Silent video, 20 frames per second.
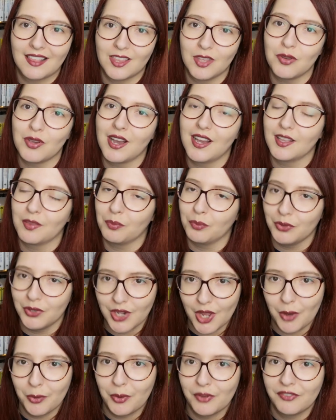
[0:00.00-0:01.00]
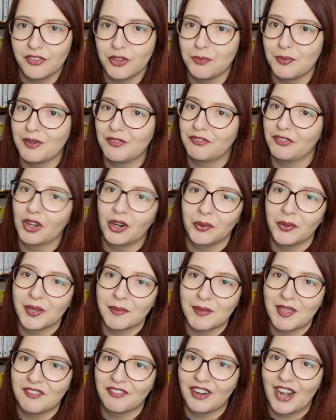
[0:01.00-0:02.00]
as you guys will know if you've been
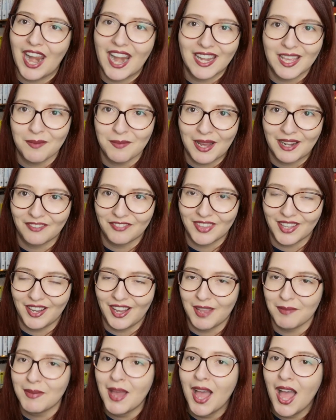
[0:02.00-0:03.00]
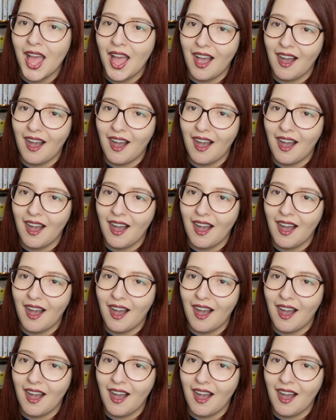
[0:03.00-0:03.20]
following me for any amount of time.